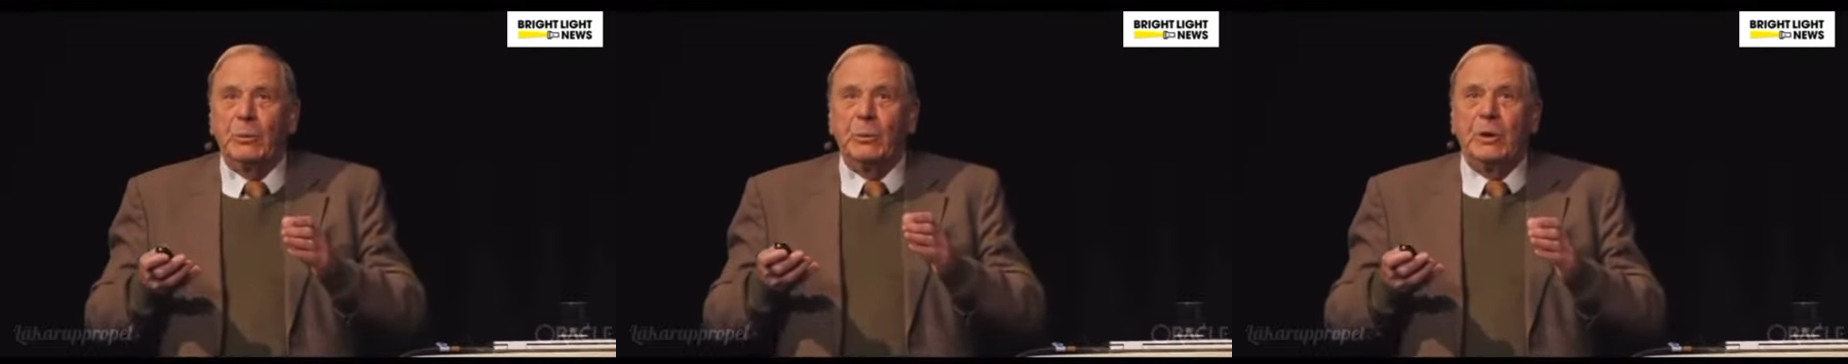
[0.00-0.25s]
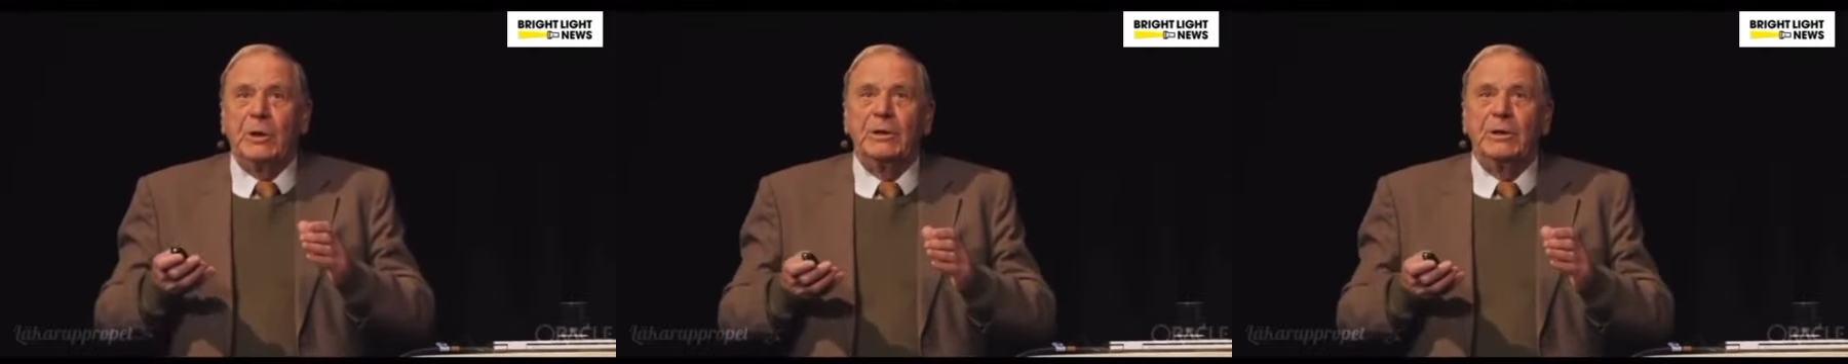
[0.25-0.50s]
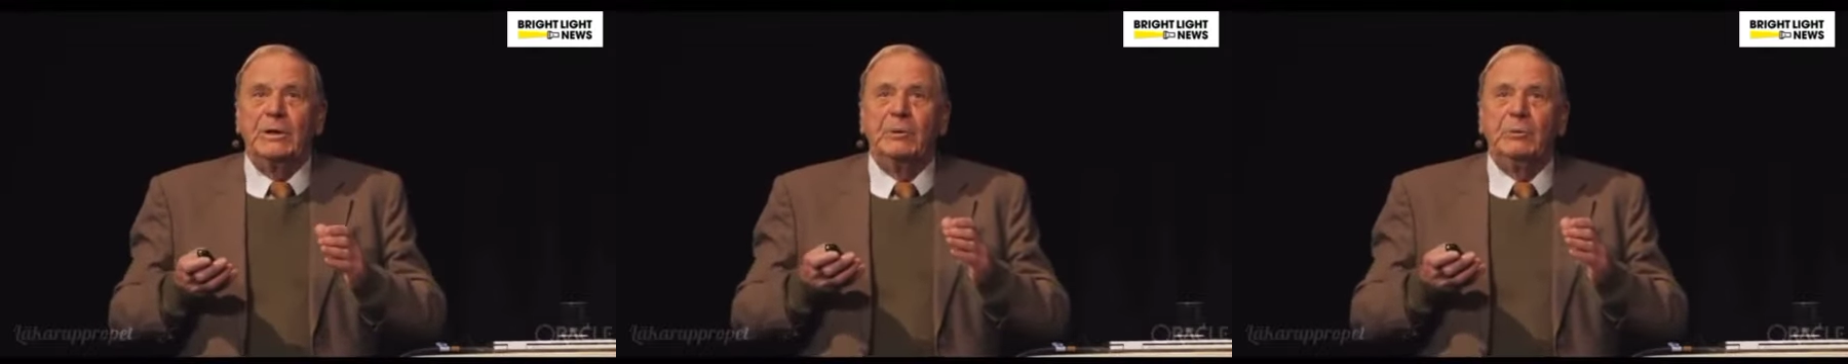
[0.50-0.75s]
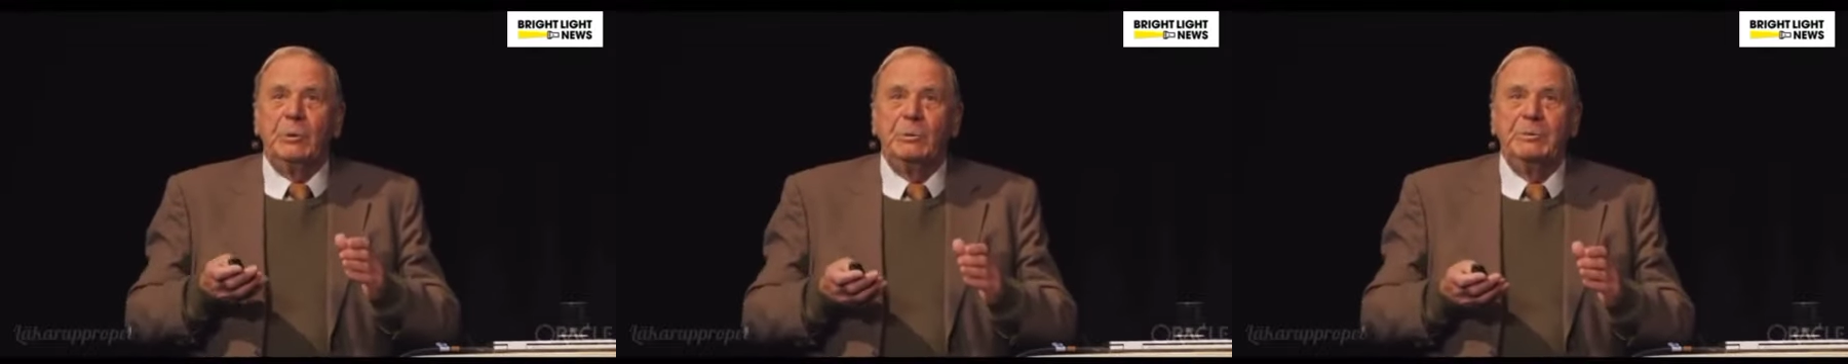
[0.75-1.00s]
were
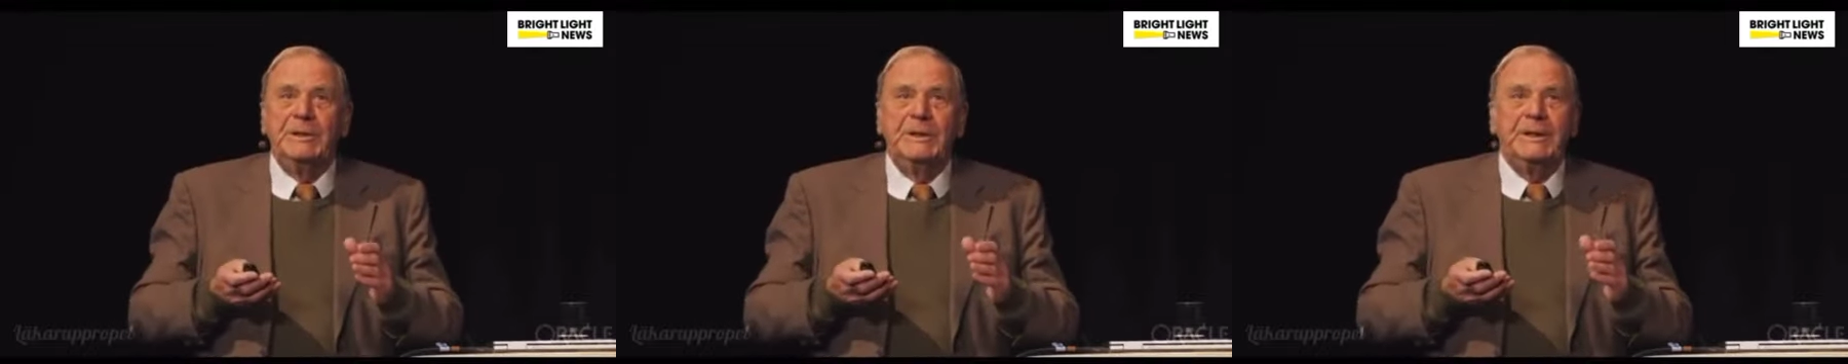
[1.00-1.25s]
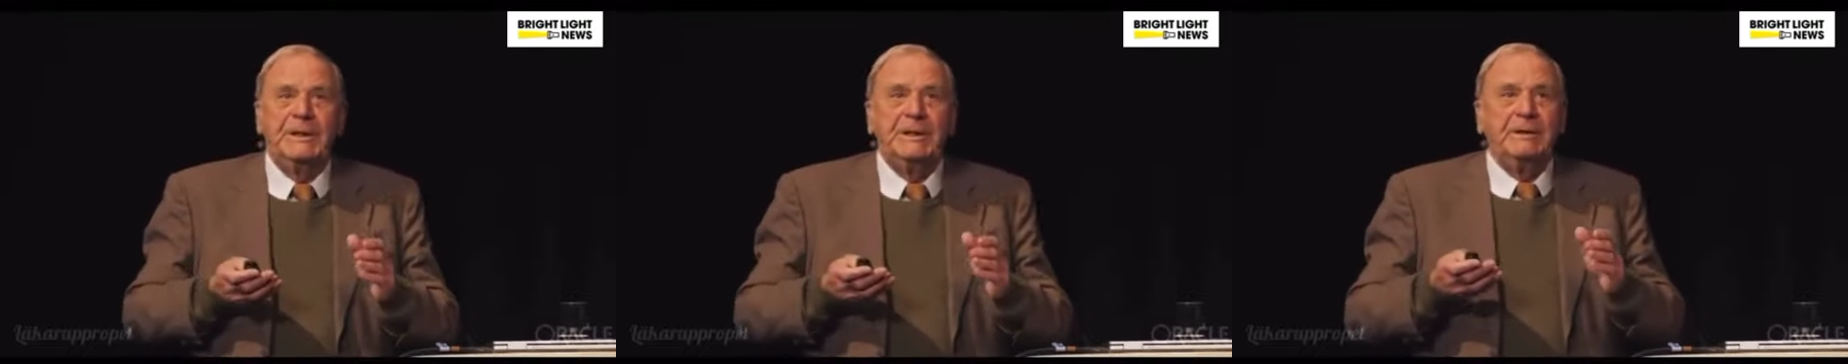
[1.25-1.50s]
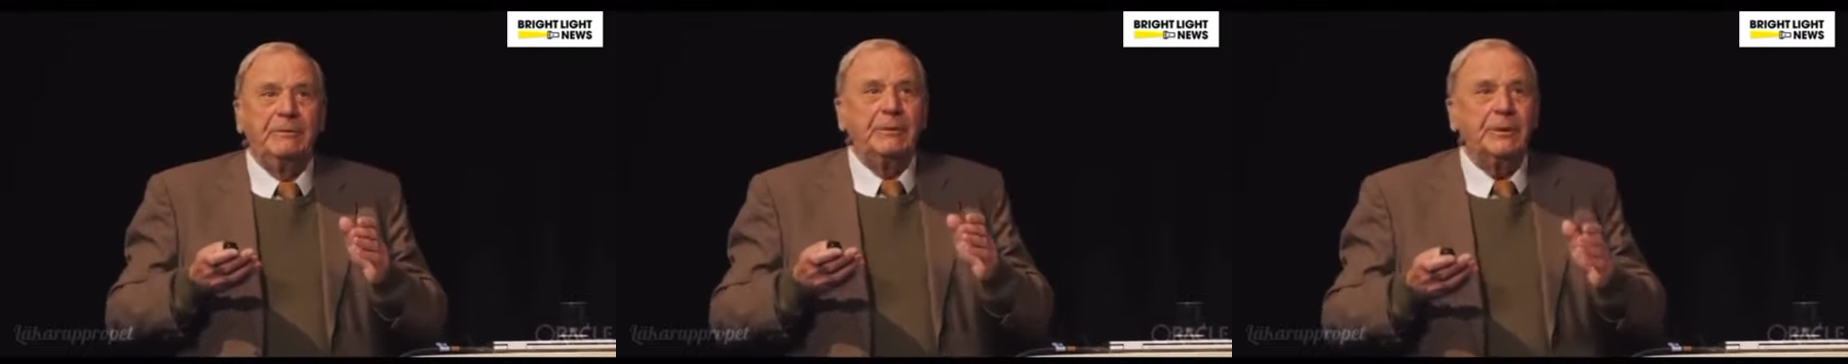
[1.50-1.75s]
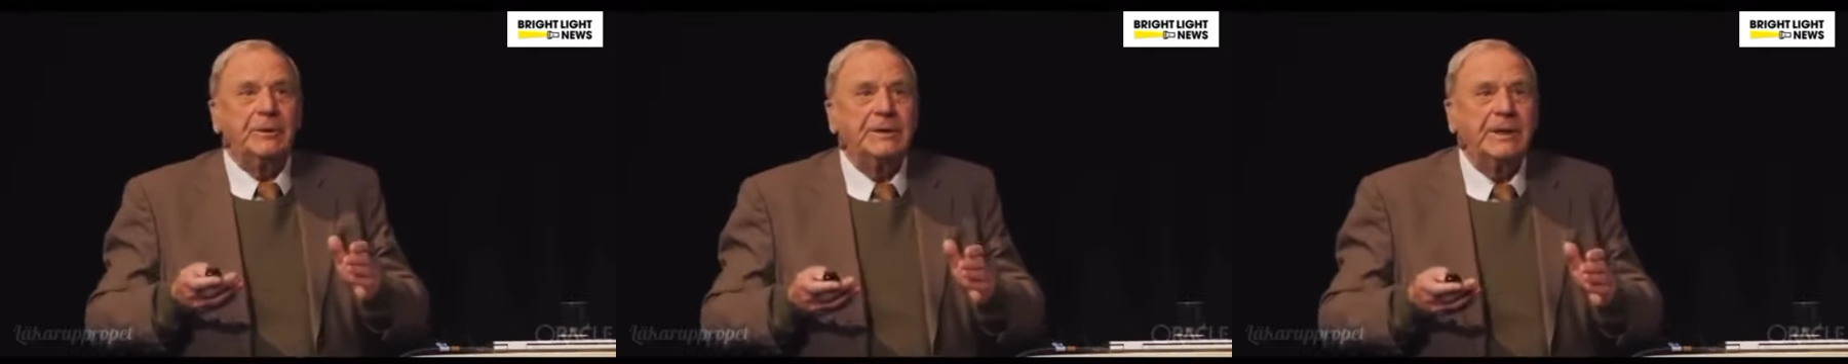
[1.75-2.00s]
a woman in
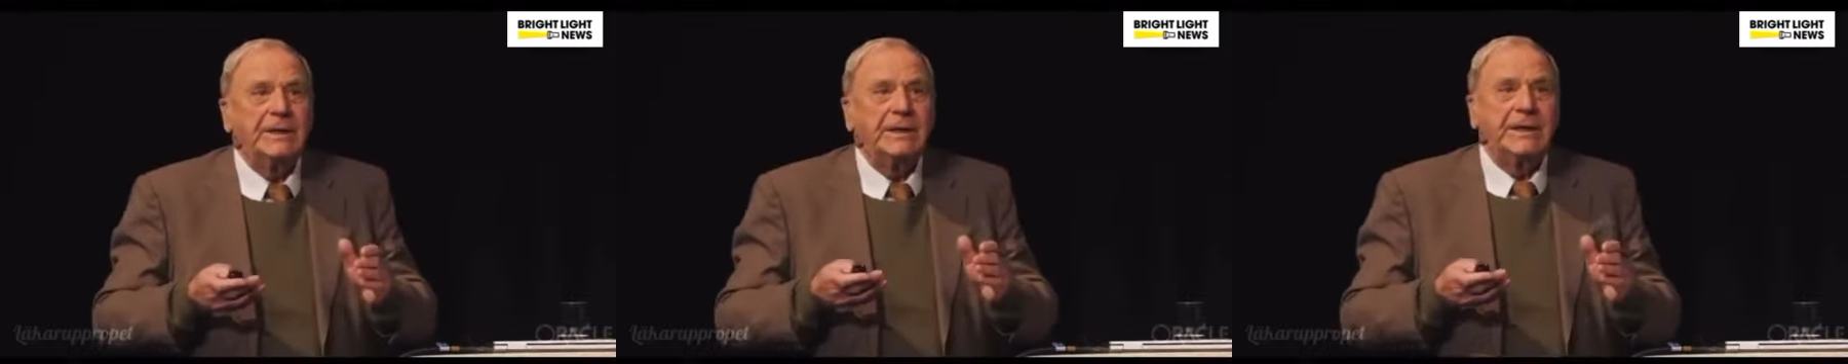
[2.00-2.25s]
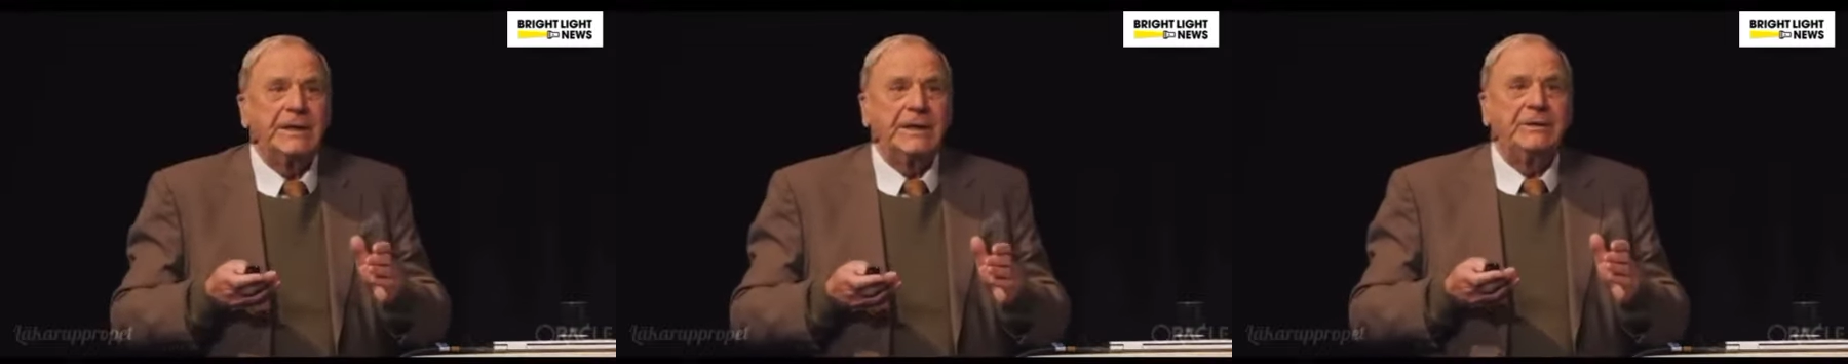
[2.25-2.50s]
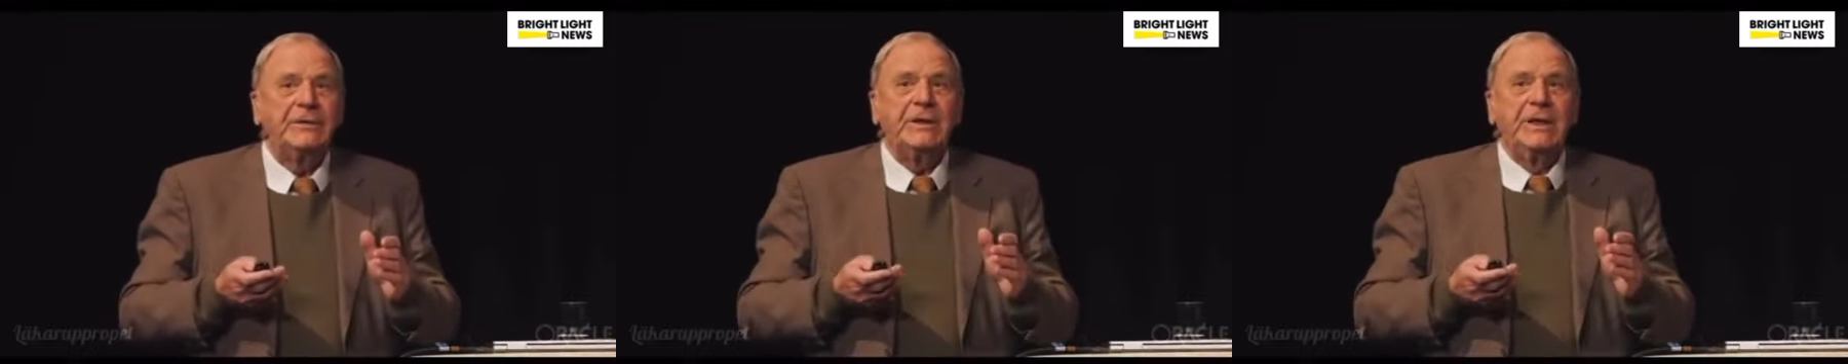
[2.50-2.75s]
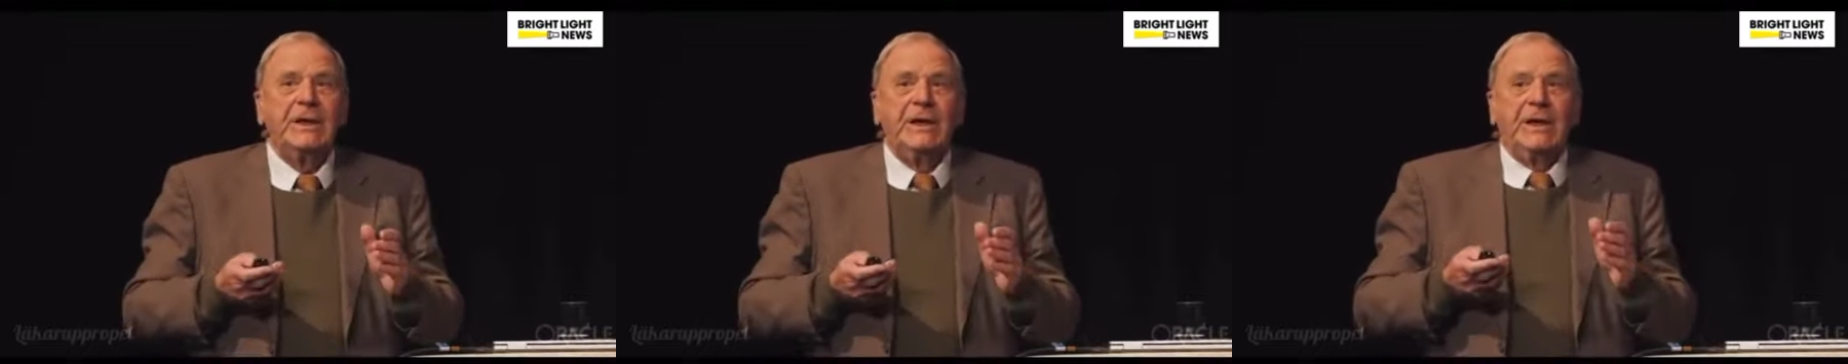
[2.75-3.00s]
fertile age,